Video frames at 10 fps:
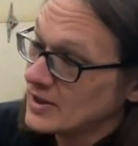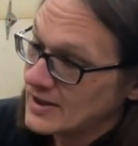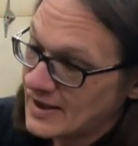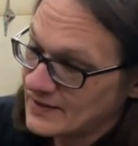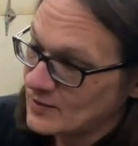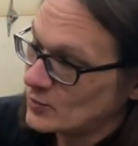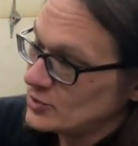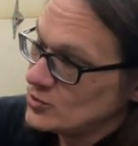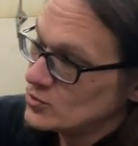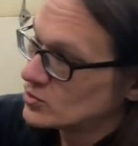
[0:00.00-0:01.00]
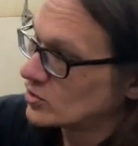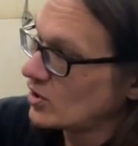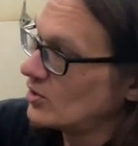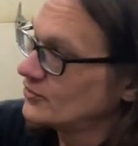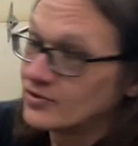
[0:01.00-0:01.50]
And then when you
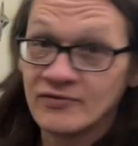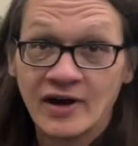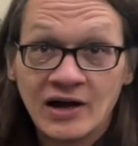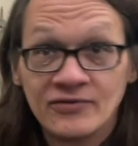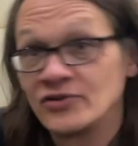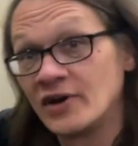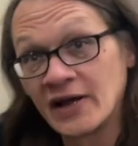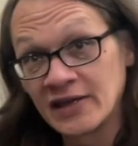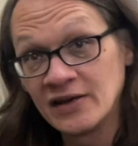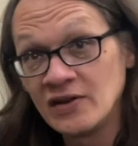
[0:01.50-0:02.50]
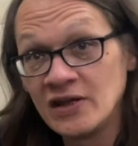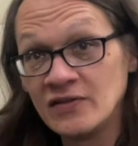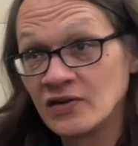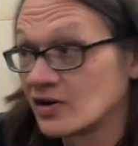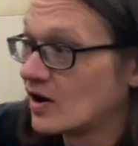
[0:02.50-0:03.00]
close the valve, so you're not getting heat in
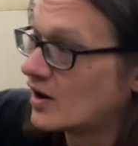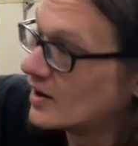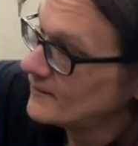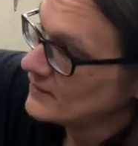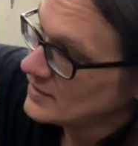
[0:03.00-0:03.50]
the car,